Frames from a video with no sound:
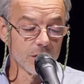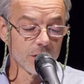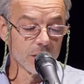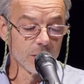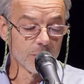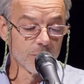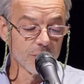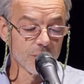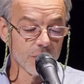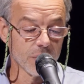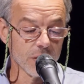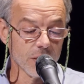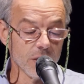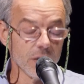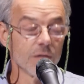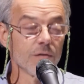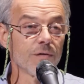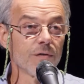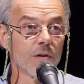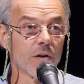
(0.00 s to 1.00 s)
some
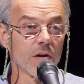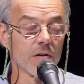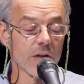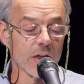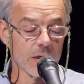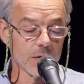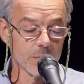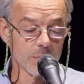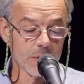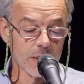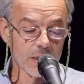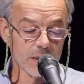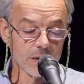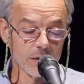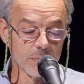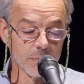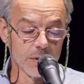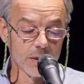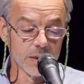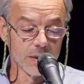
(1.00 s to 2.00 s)
pretty far-out
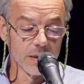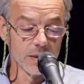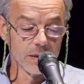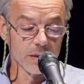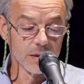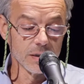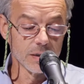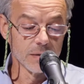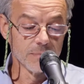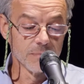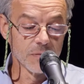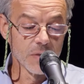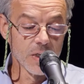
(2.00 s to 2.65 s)
possibilities.